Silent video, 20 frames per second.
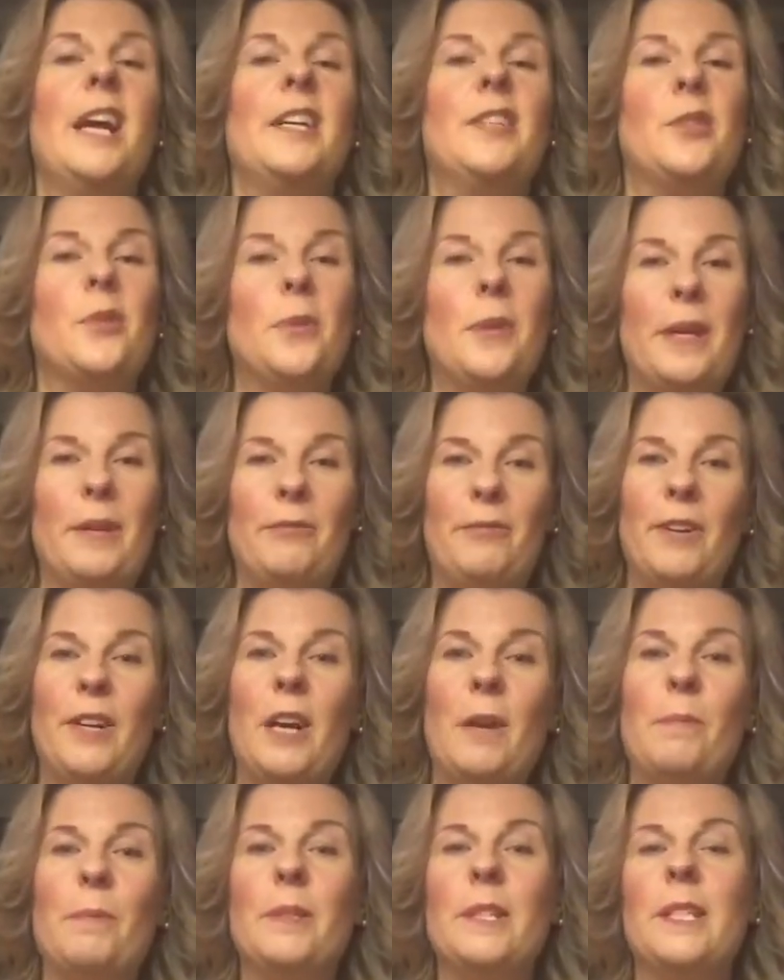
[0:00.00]
So I
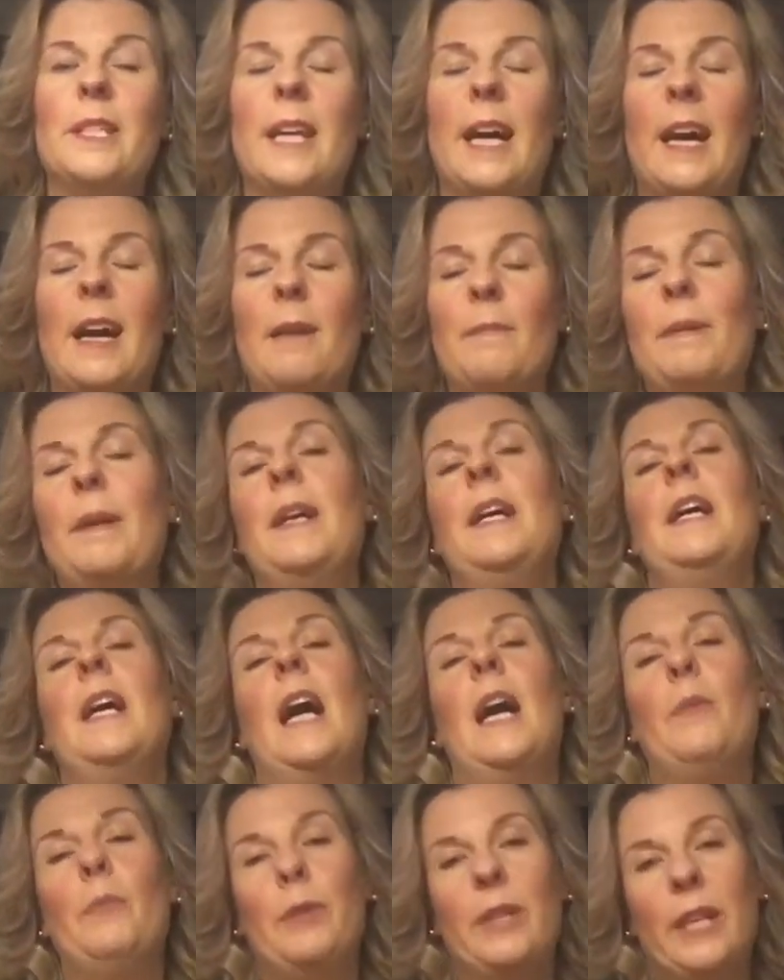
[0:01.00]
fill it up at the tap,
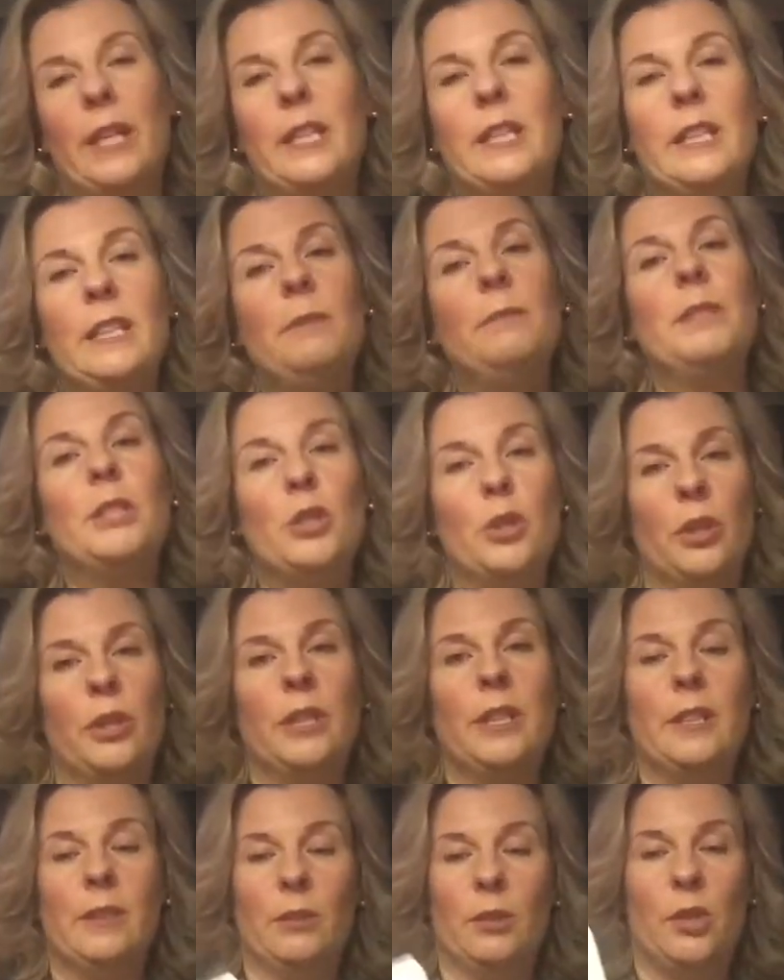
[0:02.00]
and when I clean my
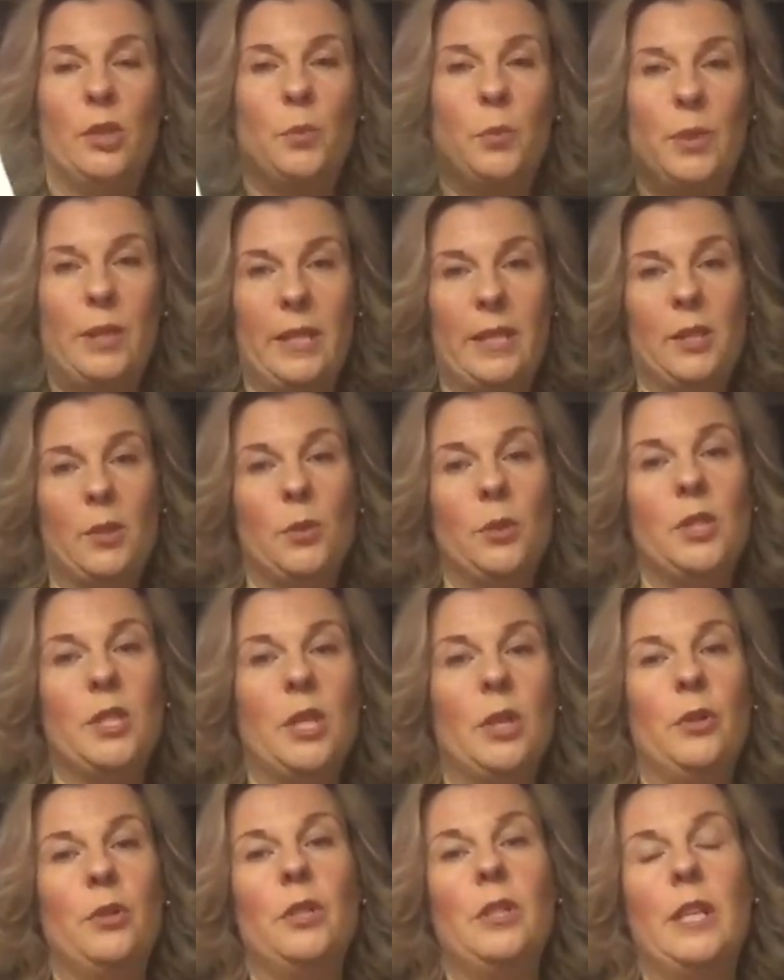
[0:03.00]
toilet, because when this goes
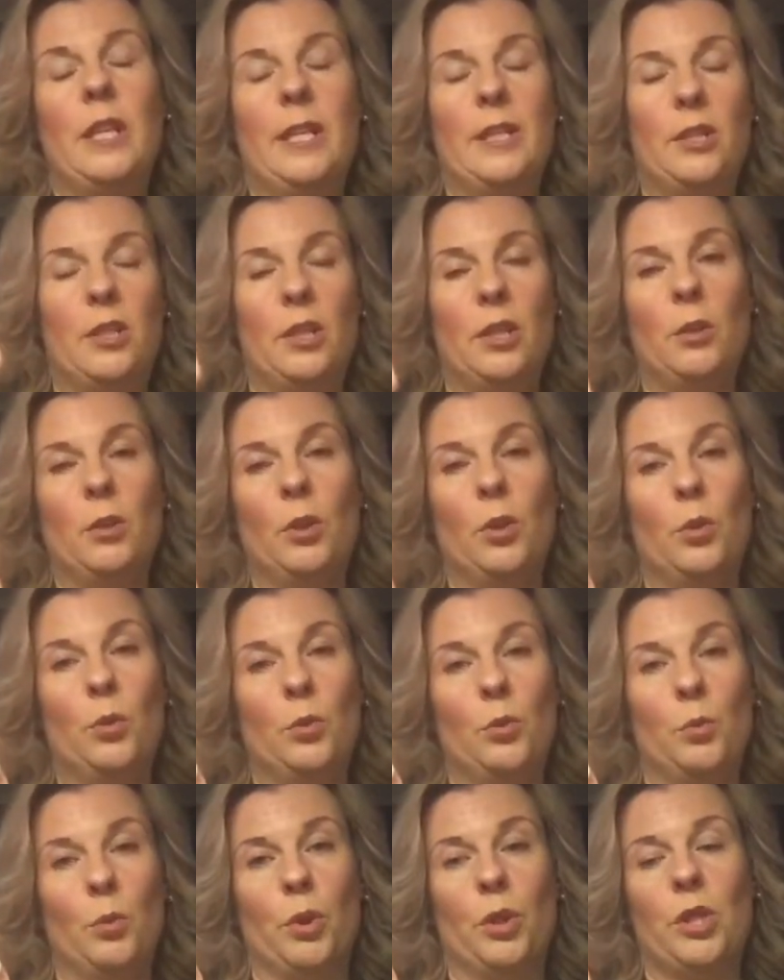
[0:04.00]
down into the
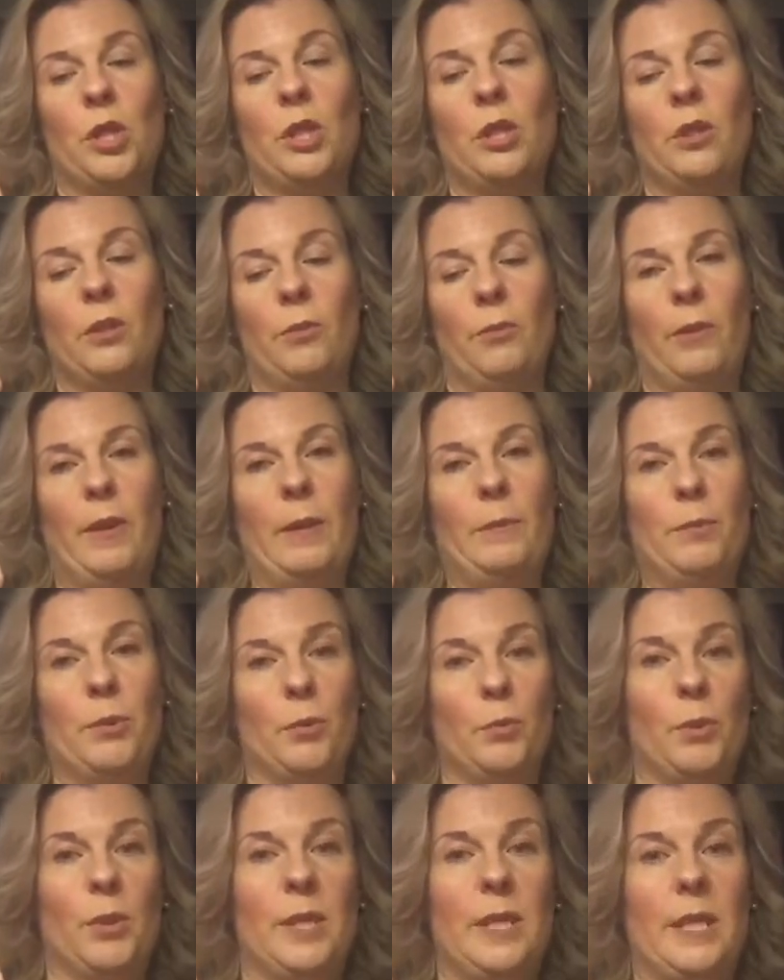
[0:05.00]
cold water, the
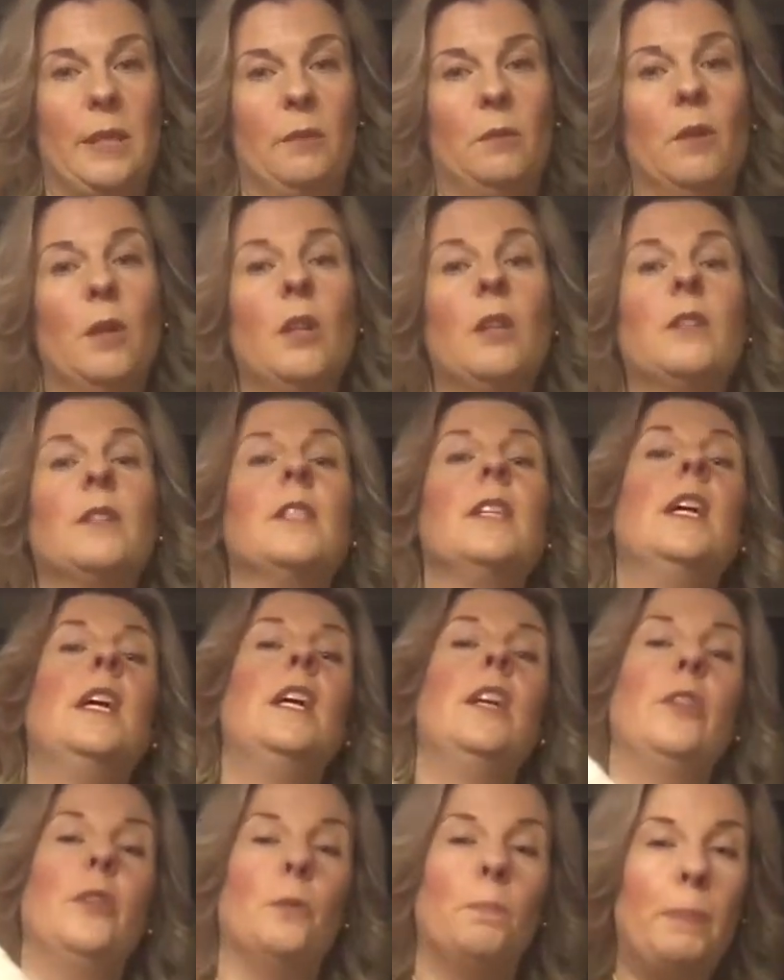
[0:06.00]
fibres will stay locked.
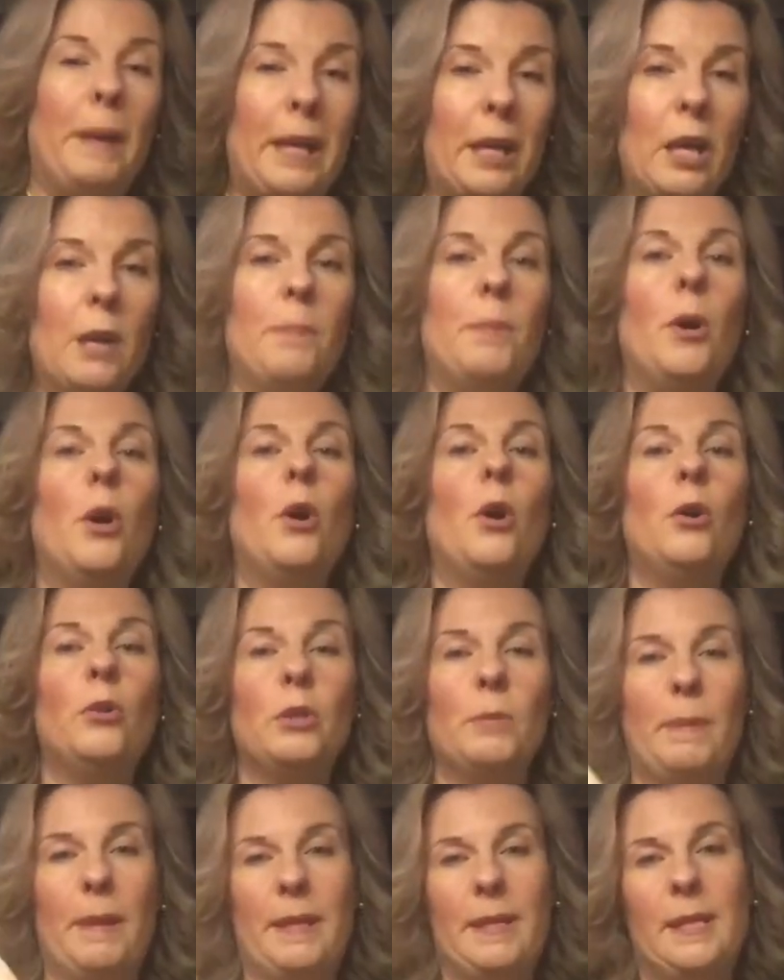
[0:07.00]
They'll pick up all
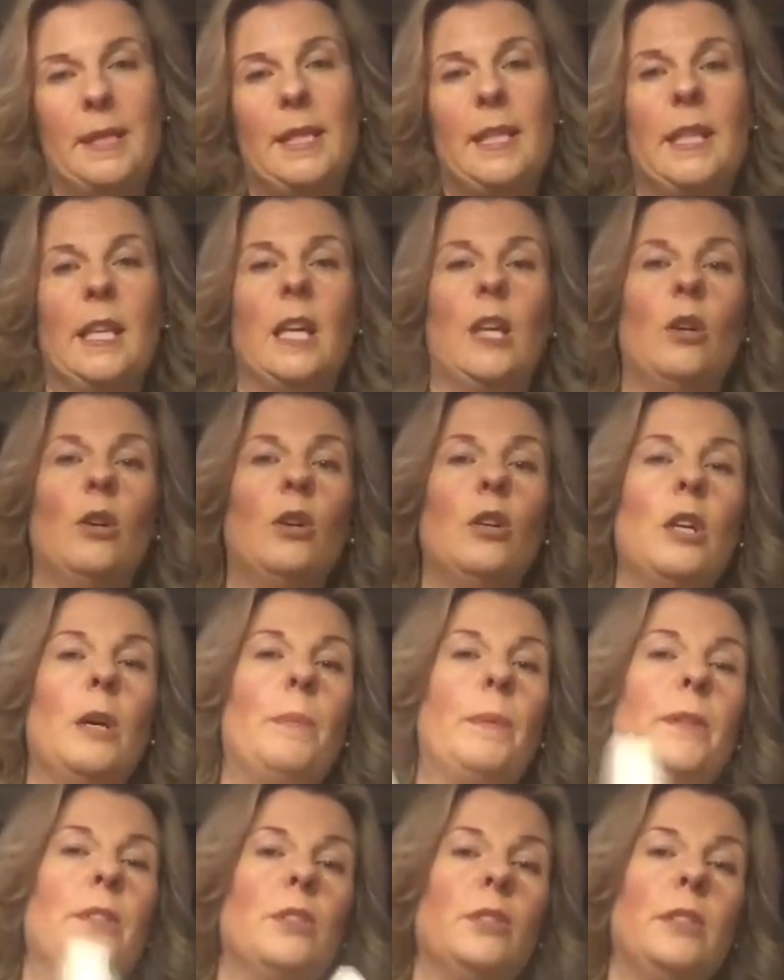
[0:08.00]
the bacteria all
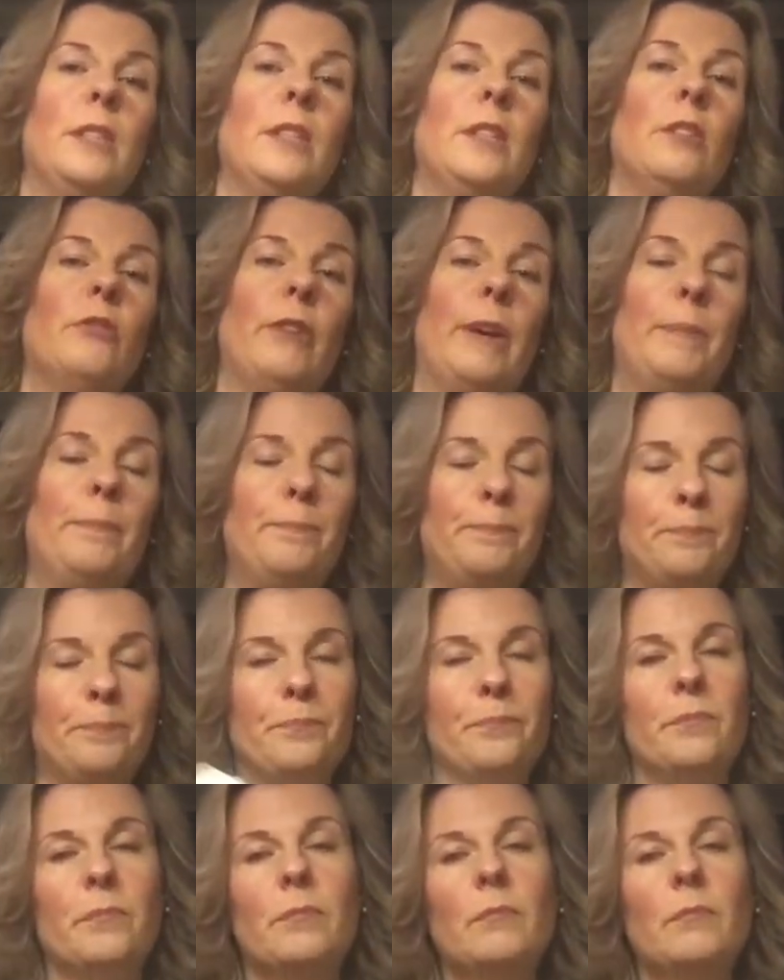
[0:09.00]
up underneath the rim.